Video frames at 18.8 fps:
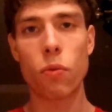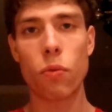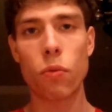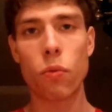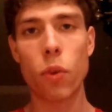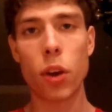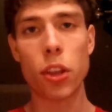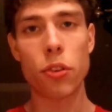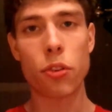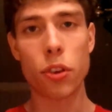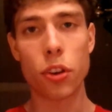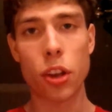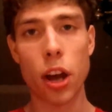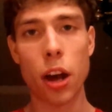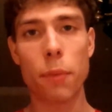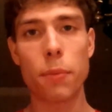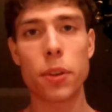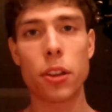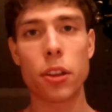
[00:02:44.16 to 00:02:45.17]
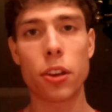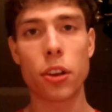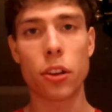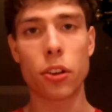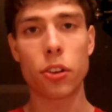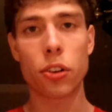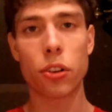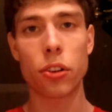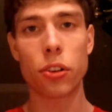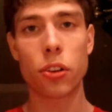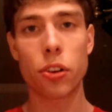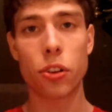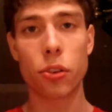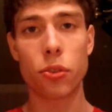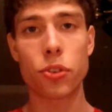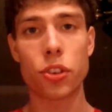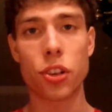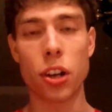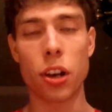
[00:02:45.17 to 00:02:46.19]
what you could come to the
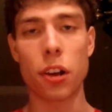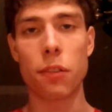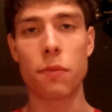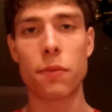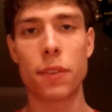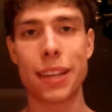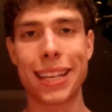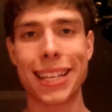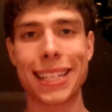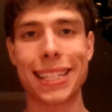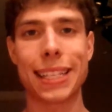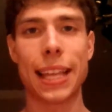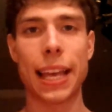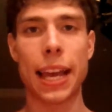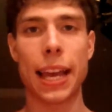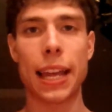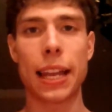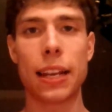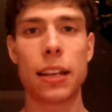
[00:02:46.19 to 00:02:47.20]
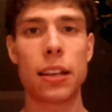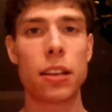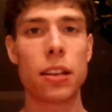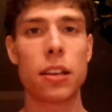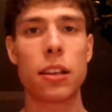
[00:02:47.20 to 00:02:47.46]
conclusion of is that